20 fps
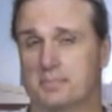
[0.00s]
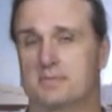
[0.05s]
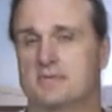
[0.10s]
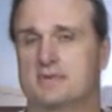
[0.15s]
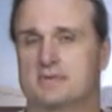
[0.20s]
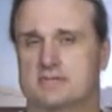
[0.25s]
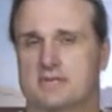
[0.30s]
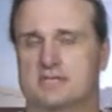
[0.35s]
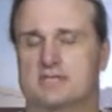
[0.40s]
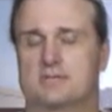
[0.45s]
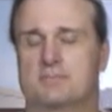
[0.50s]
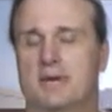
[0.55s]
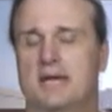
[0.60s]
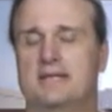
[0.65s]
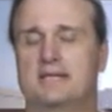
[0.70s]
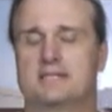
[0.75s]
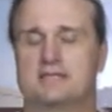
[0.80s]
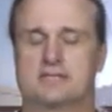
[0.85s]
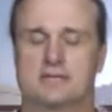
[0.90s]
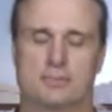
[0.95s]

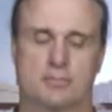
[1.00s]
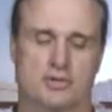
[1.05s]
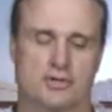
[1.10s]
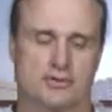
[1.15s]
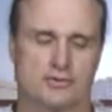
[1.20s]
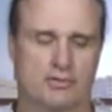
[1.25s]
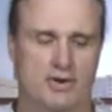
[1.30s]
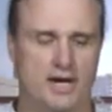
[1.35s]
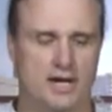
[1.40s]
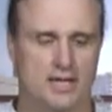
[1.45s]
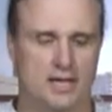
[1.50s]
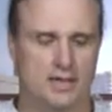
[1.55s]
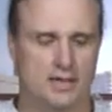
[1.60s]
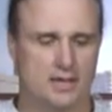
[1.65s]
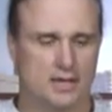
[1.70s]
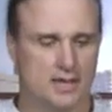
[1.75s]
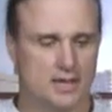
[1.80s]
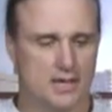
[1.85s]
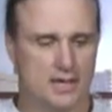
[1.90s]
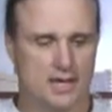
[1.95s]
suspended some of the trading.
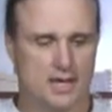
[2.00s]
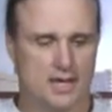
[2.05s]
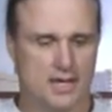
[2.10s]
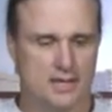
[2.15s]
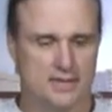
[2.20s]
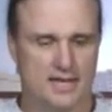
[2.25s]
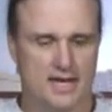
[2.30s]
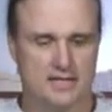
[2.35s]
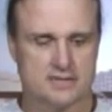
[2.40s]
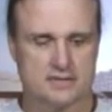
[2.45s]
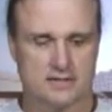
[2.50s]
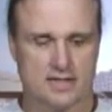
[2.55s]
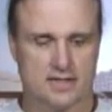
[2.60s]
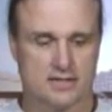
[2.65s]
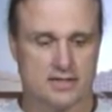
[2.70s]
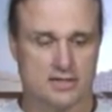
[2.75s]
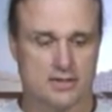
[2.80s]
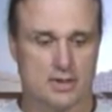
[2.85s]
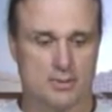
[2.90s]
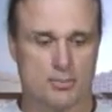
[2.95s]
And that's like
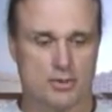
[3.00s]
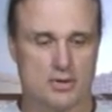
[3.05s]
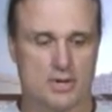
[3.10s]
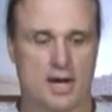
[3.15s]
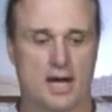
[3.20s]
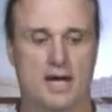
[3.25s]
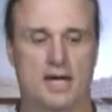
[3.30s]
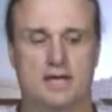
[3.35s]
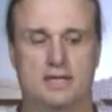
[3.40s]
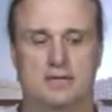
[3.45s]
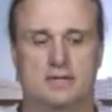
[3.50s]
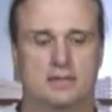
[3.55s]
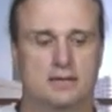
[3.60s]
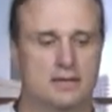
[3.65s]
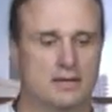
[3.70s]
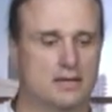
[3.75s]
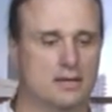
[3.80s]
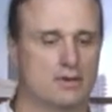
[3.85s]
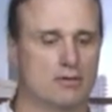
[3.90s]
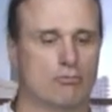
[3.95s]
the number 9
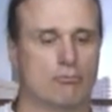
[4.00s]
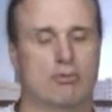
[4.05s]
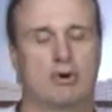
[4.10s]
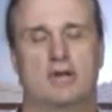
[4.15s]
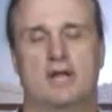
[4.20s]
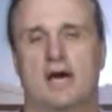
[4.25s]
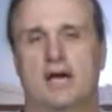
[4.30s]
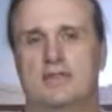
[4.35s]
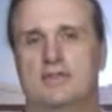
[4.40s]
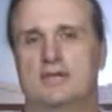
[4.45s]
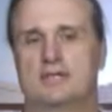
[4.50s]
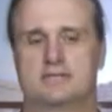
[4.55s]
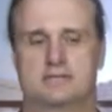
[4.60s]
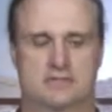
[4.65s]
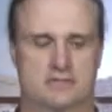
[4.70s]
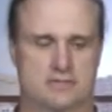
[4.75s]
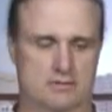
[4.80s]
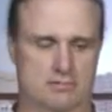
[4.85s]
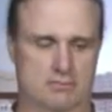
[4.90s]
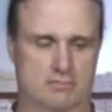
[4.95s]
one on
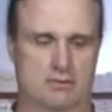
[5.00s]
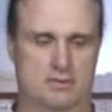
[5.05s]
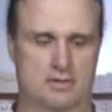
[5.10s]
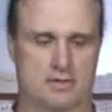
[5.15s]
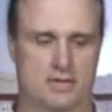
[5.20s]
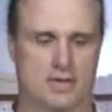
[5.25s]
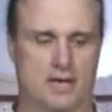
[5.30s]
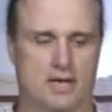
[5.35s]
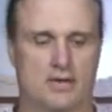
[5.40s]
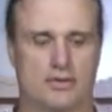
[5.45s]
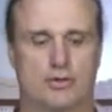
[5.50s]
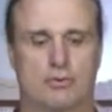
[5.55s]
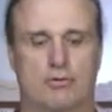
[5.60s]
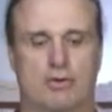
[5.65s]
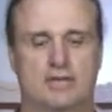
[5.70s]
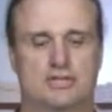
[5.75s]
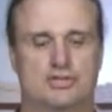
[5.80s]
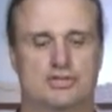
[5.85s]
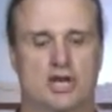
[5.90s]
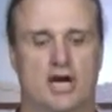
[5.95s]
this, the
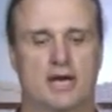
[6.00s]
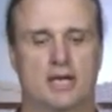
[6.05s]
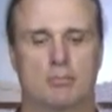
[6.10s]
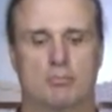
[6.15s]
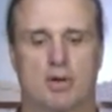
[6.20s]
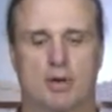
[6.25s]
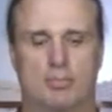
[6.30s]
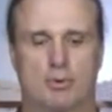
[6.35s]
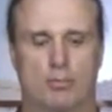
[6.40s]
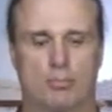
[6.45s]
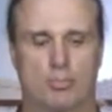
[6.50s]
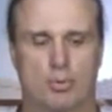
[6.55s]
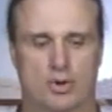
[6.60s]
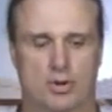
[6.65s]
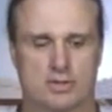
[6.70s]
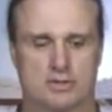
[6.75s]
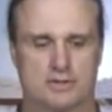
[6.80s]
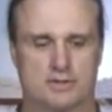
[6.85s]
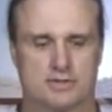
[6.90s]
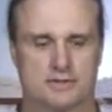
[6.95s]
Great China Bubble
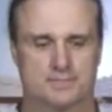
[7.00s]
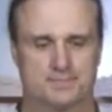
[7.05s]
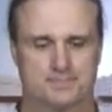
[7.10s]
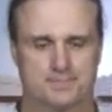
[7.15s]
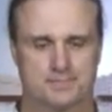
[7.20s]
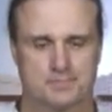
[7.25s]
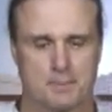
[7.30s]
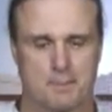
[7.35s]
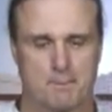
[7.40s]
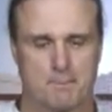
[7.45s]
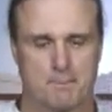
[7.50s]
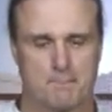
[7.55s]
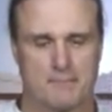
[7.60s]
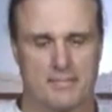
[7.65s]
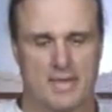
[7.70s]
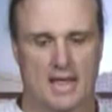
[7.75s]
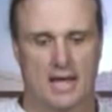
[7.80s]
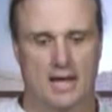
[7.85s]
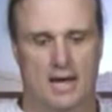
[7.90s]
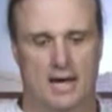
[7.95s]
bursts.
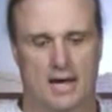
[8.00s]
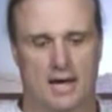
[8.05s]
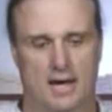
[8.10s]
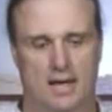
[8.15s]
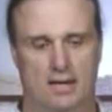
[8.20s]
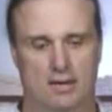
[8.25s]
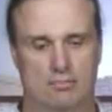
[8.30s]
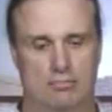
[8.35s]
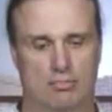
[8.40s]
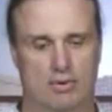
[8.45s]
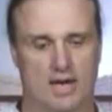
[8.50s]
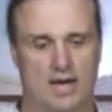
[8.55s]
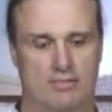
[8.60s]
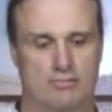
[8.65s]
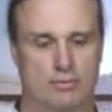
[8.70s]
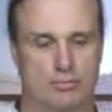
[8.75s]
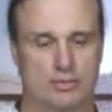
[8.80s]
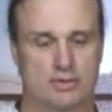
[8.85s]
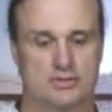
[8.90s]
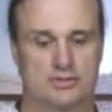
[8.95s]
We have
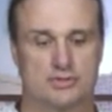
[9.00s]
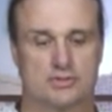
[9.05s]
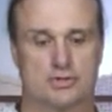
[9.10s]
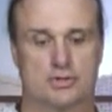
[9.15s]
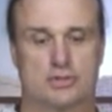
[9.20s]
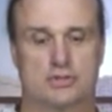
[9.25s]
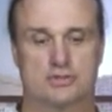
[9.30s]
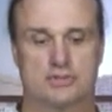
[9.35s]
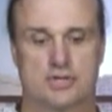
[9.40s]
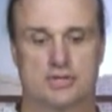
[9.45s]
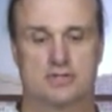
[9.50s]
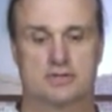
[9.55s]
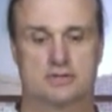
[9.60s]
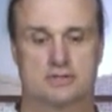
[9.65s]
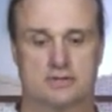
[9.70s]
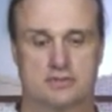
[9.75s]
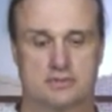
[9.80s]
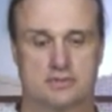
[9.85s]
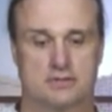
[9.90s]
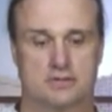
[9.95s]
the
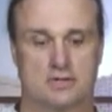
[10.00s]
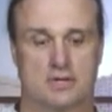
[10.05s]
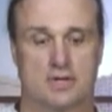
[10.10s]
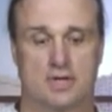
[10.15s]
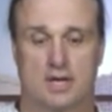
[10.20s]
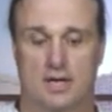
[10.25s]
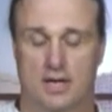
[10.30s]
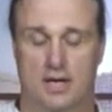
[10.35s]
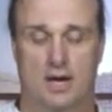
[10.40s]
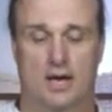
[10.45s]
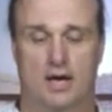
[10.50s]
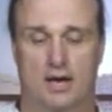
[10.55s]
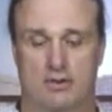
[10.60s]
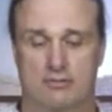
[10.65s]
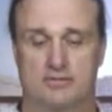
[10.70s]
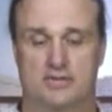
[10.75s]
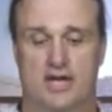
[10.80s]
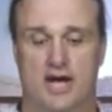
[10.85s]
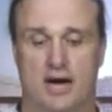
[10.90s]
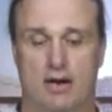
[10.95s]
resurgence
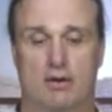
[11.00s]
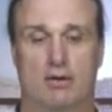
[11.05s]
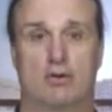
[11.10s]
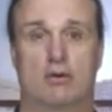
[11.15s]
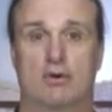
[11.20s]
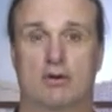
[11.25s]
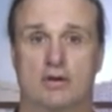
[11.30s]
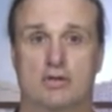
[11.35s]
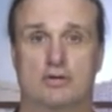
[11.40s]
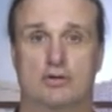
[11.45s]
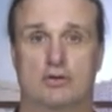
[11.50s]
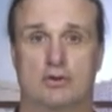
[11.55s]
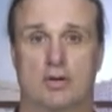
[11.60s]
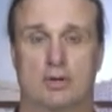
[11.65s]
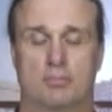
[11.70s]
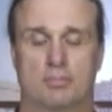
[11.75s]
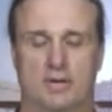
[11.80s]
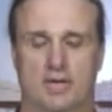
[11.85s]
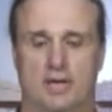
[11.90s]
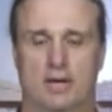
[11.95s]
of terror in
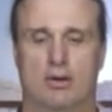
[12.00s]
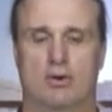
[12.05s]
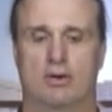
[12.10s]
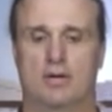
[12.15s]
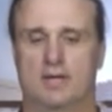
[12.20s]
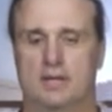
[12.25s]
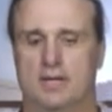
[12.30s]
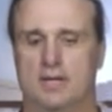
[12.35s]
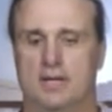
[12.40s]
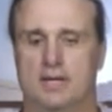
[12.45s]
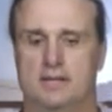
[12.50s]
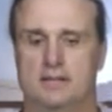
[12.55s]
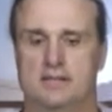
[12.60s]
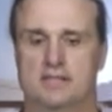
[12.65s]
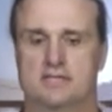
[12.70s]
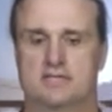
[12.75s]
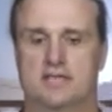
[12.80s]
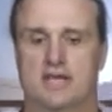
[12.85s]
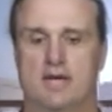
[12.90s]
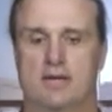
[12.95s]
Europe,
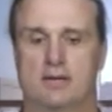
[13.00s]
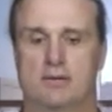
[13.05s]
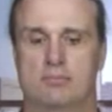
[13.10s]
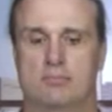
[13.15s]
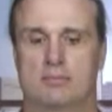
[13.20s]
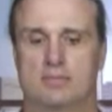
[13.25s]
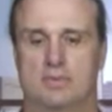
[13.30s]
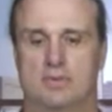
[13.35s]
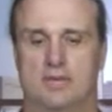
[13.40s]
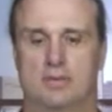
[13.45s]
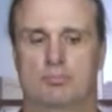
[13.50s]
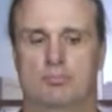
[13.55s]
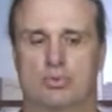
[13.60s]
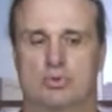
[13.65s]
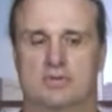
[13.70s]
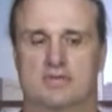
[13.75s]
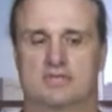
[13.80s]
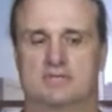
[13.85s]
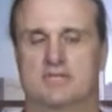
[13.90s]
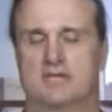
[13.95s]
and he put
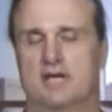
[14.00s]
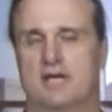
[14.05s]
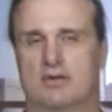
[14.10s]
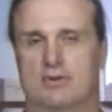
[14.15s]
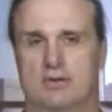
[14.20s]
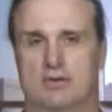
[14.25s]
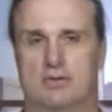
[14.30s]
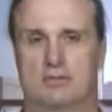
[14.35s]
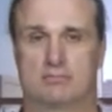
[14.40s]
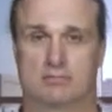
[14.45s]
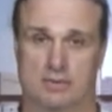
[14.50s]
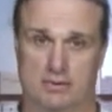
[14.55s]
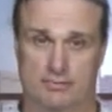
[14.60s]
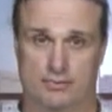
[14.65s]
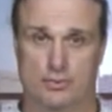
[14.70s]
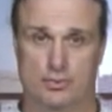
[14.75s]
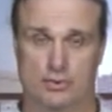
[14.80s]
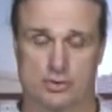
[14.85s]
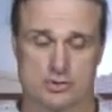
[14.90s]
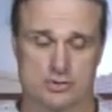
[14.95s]
this together a
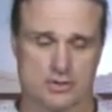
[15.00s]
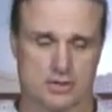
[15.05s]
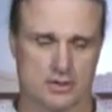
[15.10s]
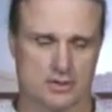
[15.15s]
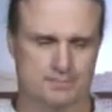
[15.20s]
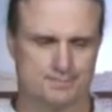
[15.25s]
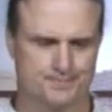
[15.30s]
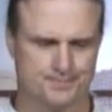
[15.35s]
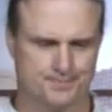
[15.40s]
few years ago.